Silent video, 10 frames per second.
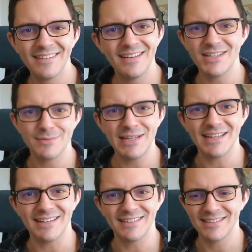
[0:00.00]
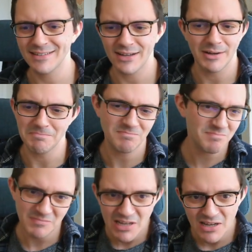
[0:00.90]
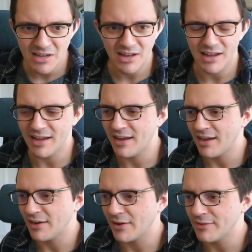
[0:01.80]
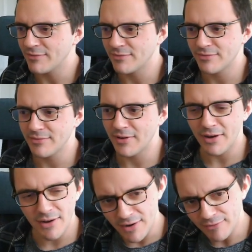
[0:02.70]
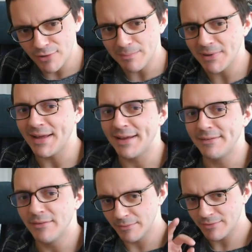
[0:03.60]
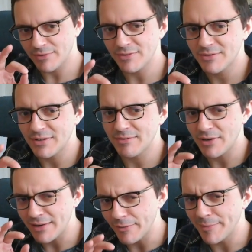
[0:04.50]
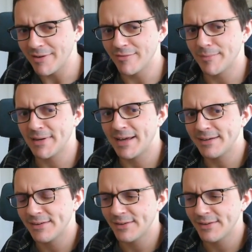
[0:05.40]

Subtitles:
It's the weekend. And I've got a plan. I've got a little bit of a plan.